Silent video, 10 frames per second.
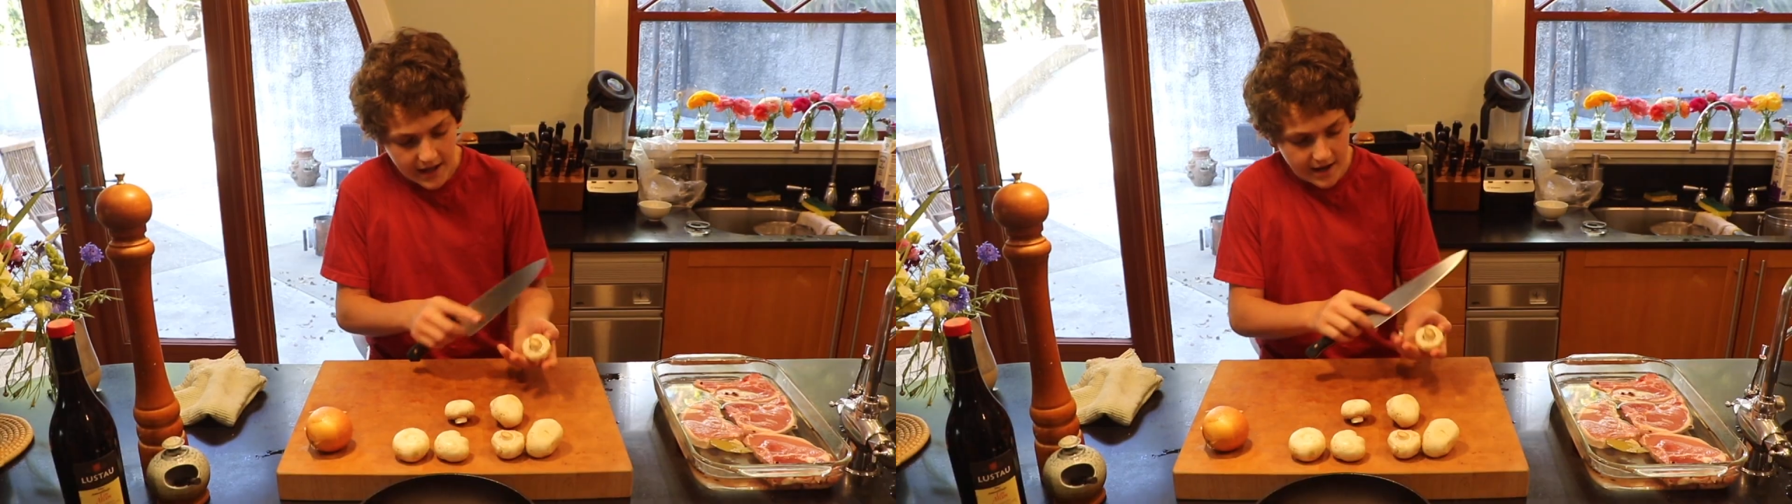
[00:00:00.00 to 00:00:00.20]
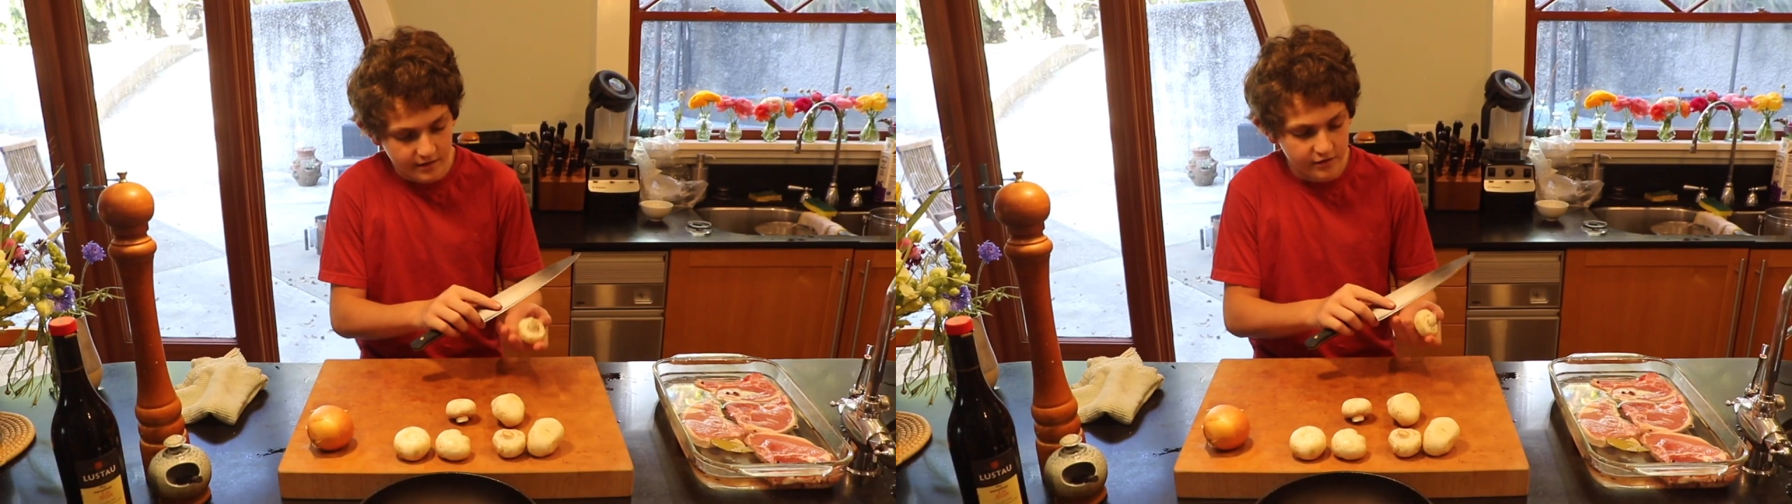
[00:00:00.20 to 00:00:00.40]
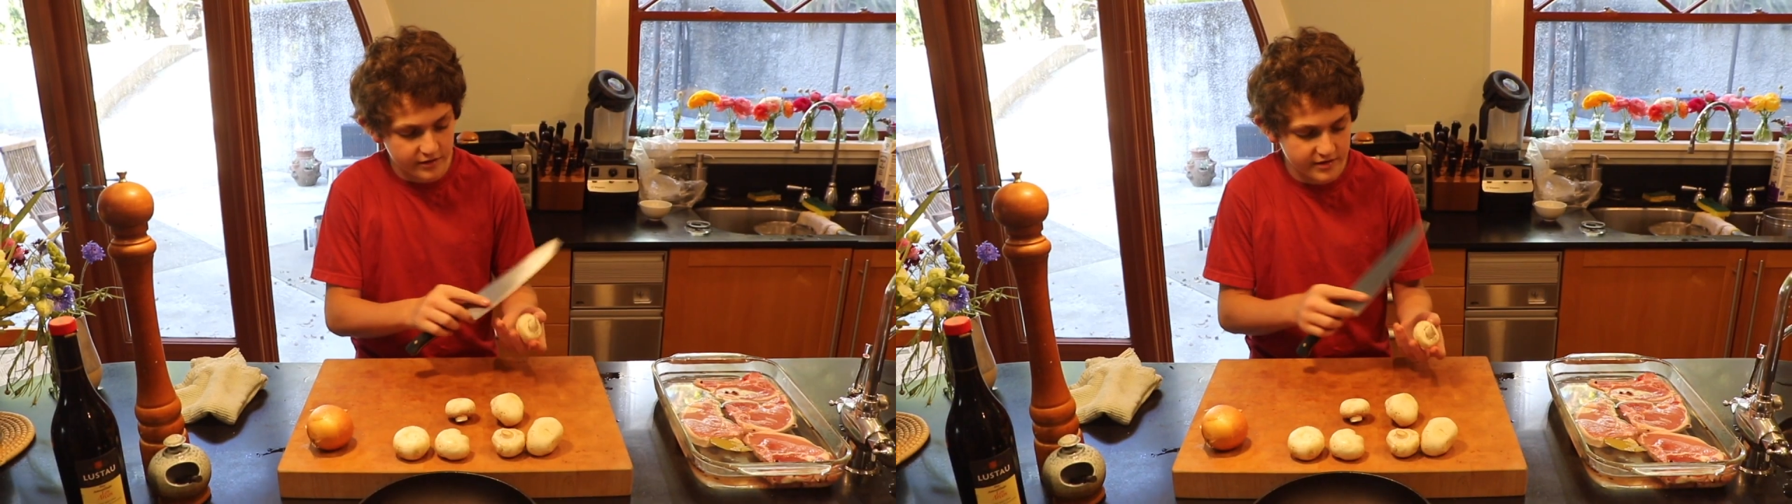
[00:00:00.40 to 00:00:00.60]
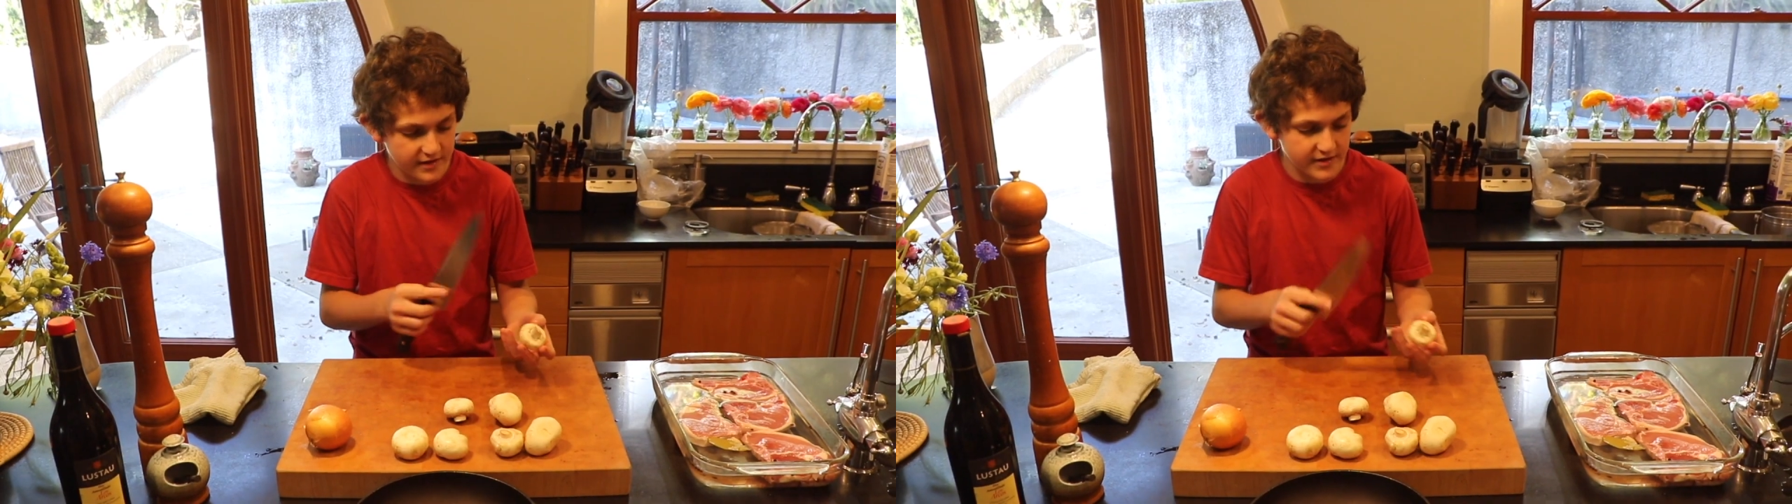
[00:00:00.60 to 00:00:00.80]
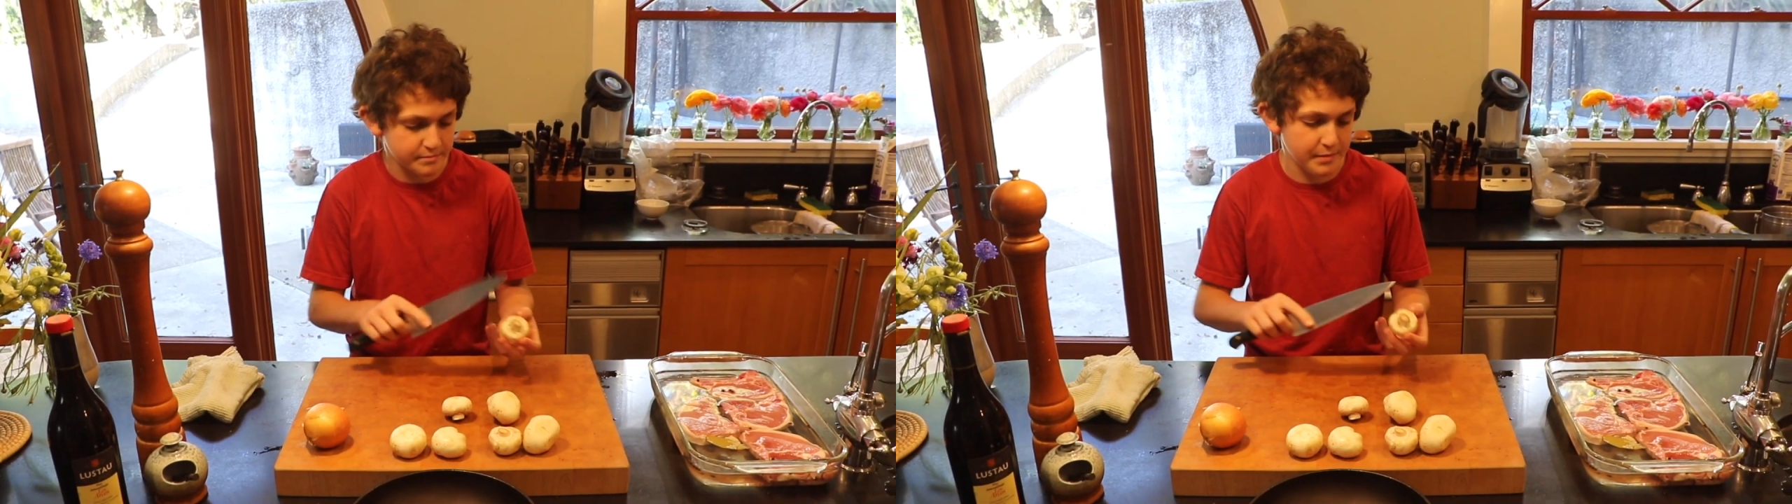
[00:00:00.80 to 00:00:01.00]
and you can
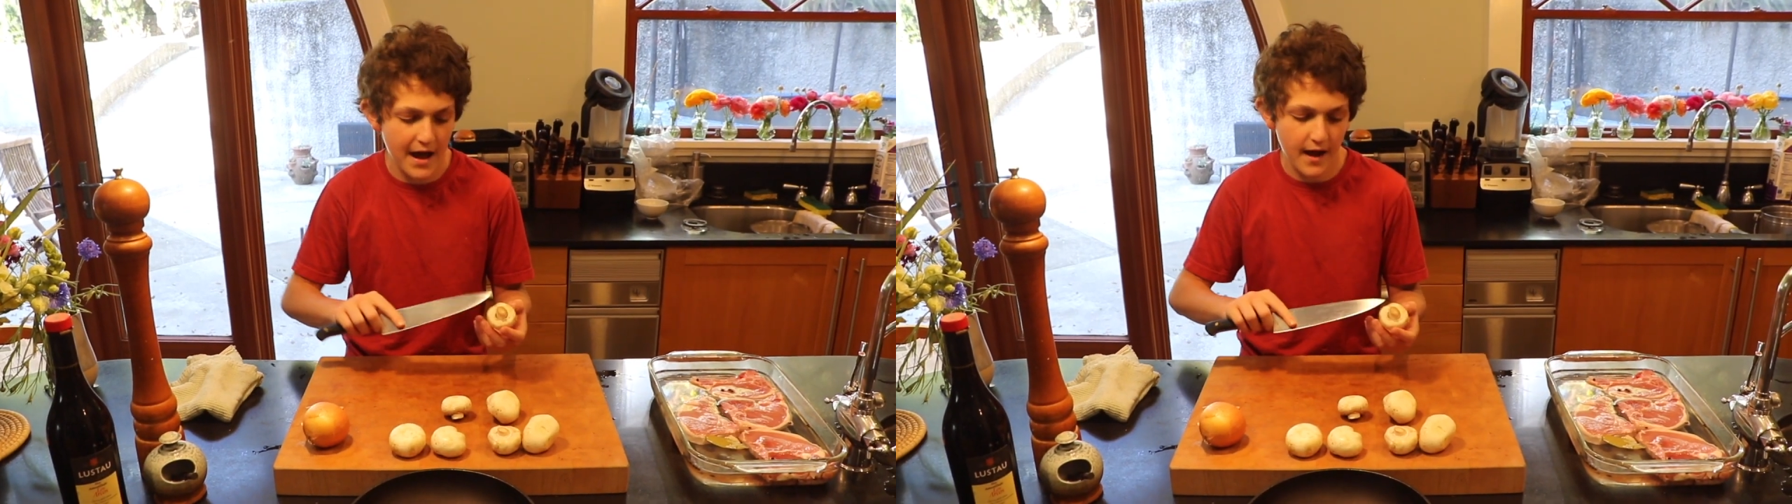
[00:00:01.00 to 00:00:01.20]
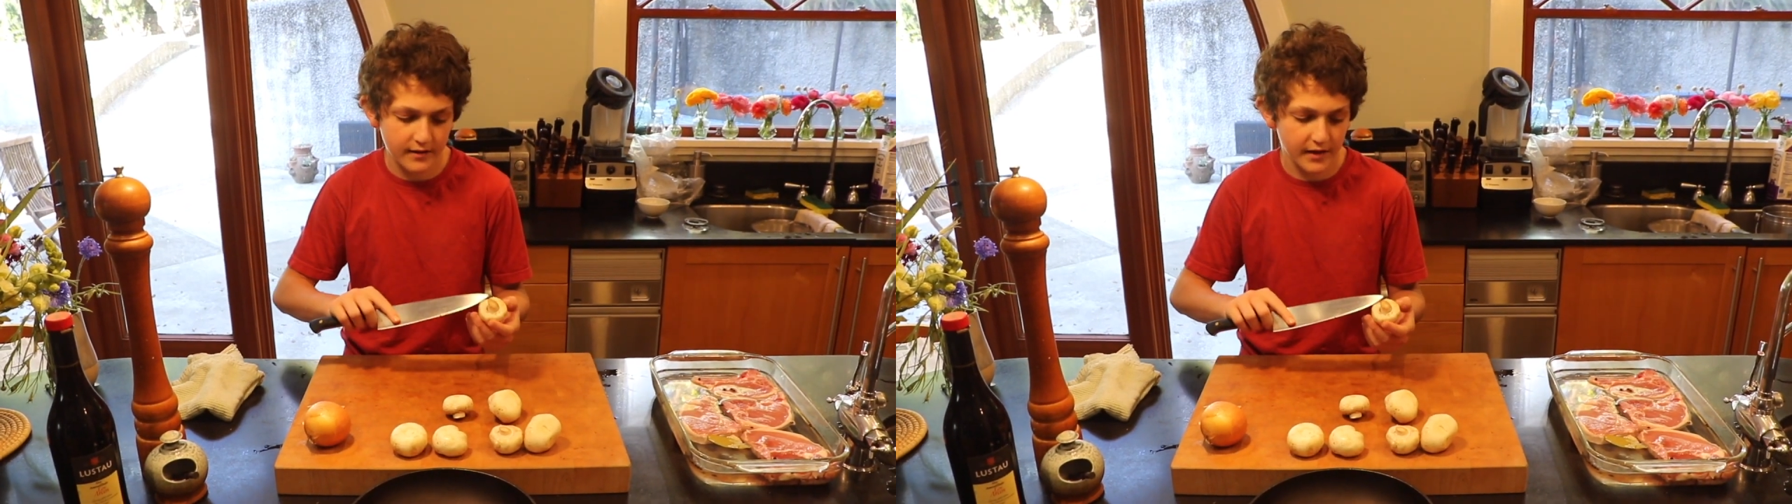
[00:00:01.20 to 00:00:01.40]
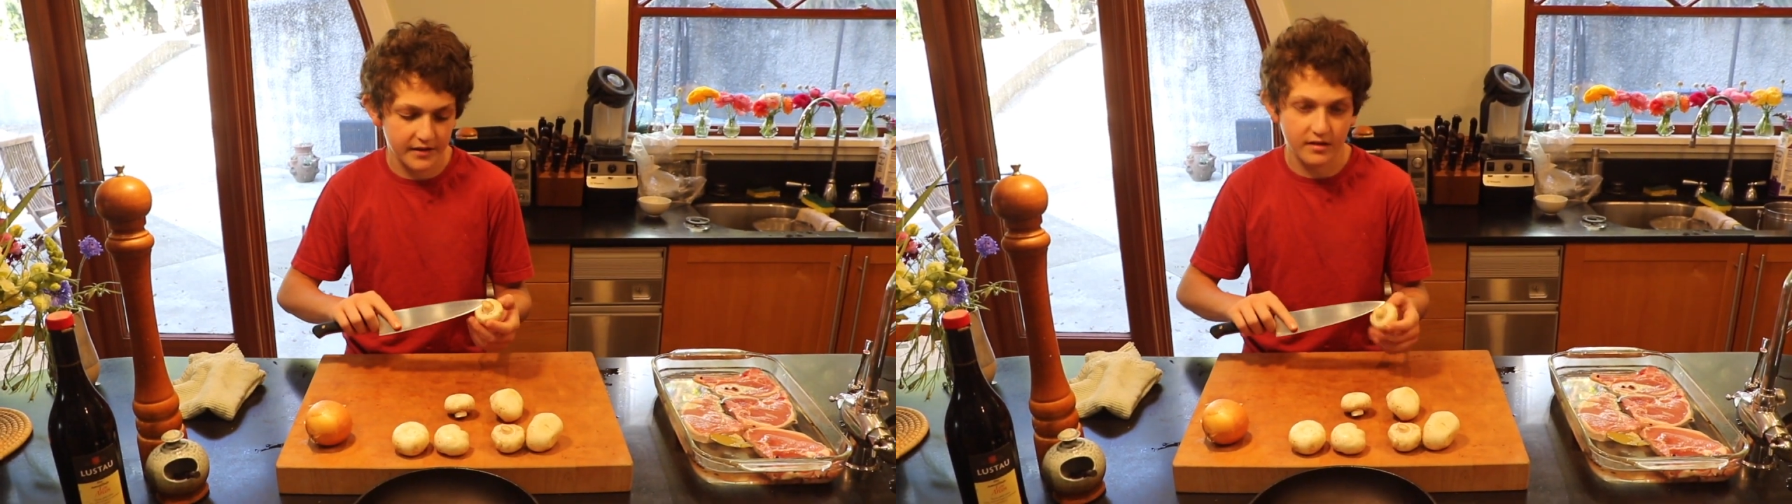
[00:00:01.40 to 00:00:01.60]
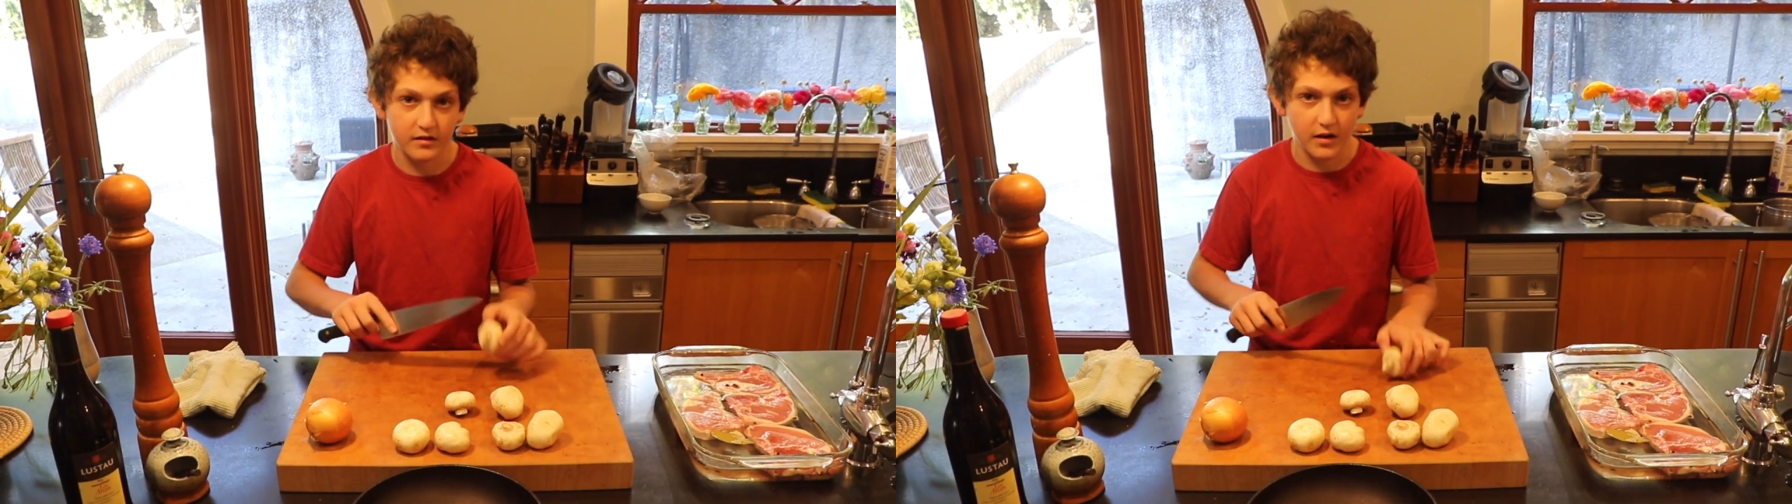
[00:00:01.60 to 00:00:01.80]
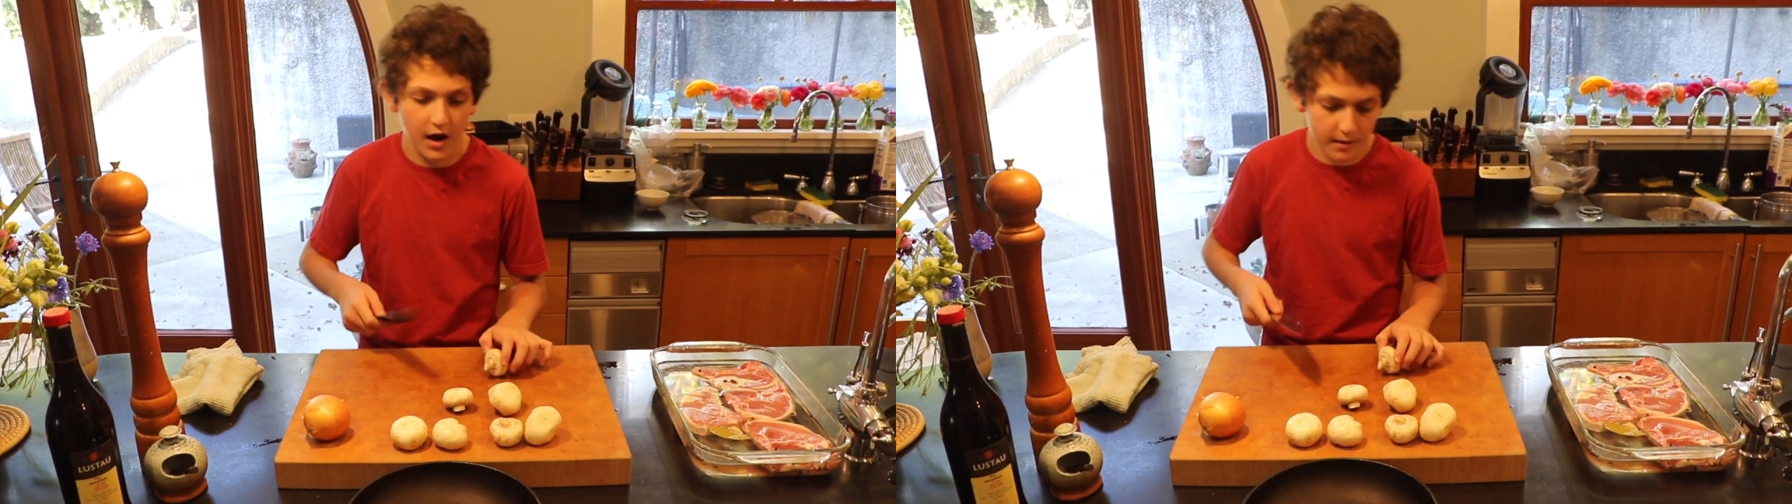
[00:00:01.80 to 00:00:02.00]
see this back like
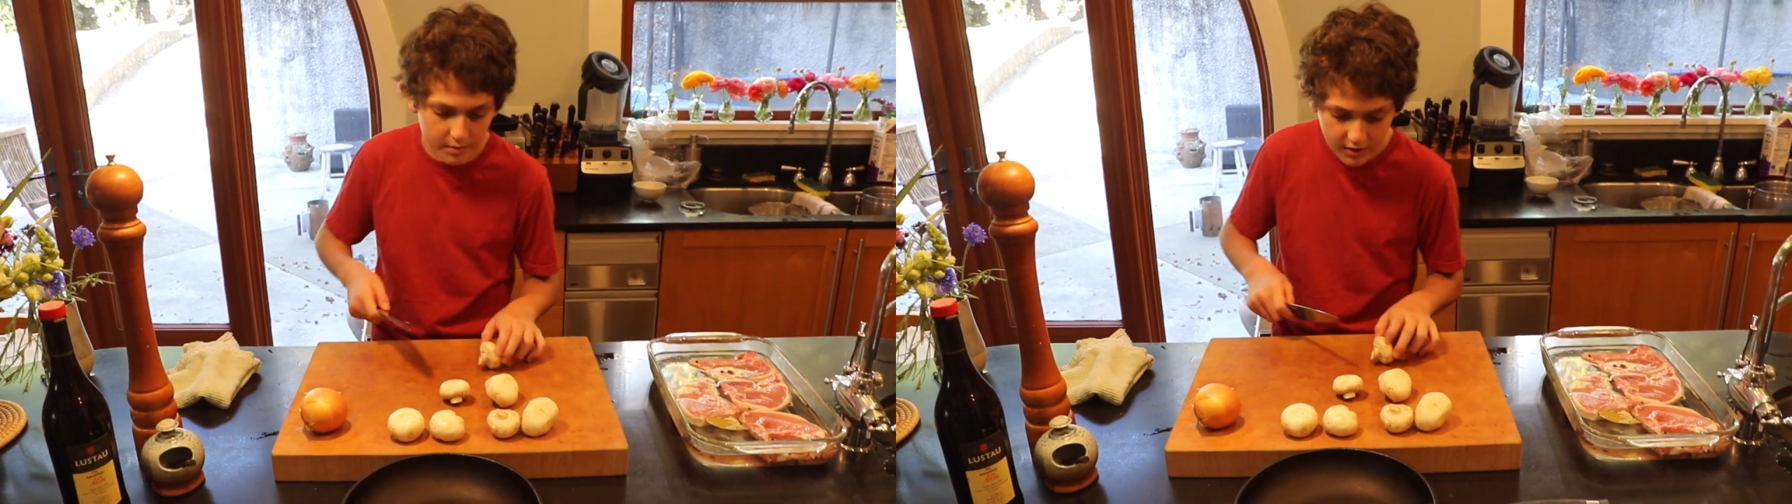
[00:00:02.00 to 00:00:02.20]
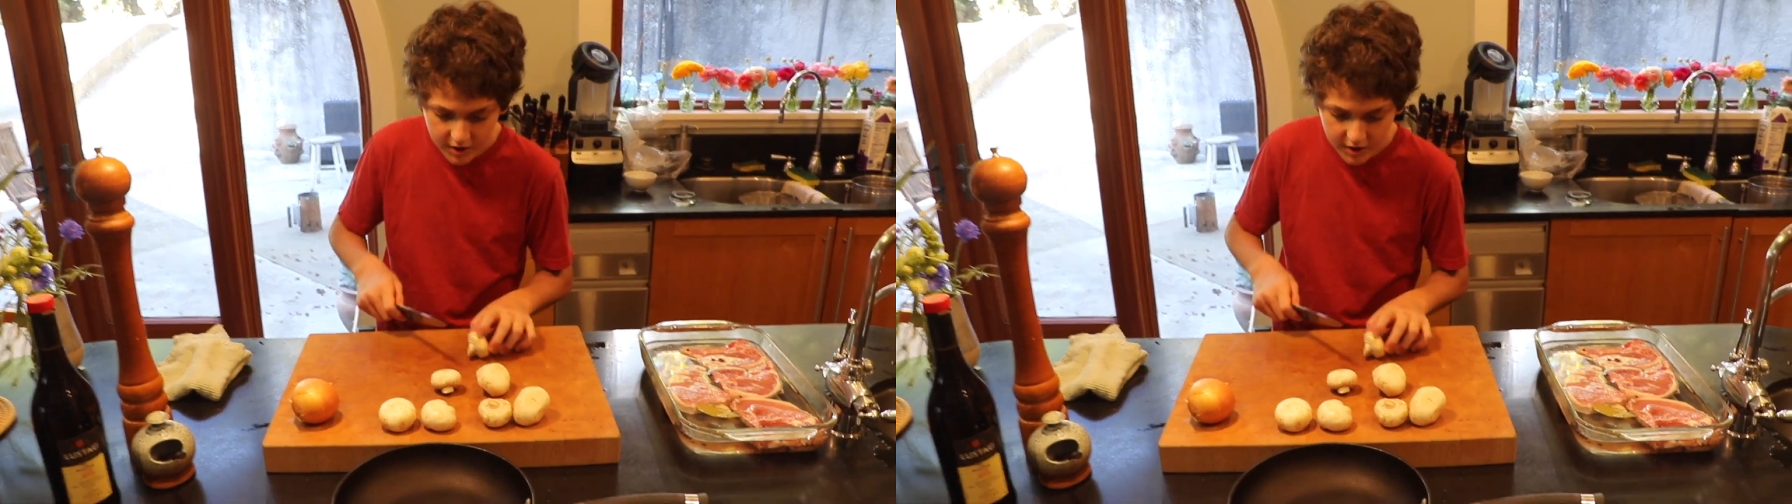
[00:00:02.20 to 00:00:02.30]
stub.